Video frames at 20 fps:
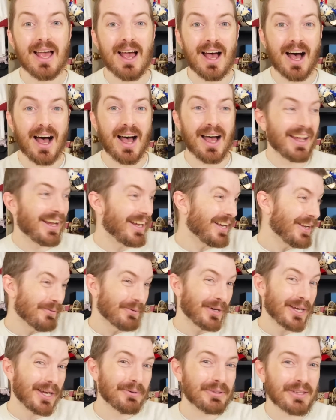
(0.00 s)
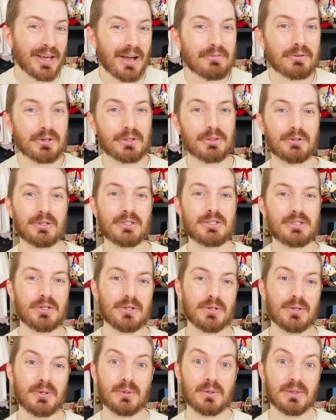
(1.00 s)
anyway, without further
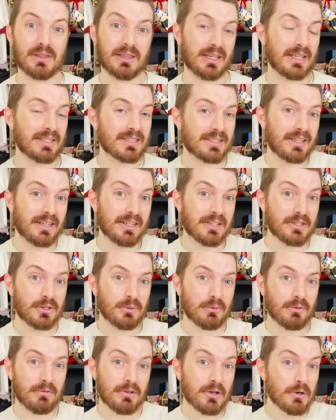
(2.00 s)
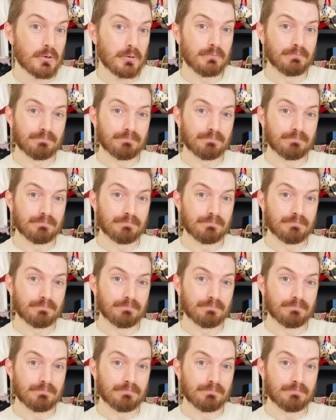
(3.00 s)
ado, let's get into the review.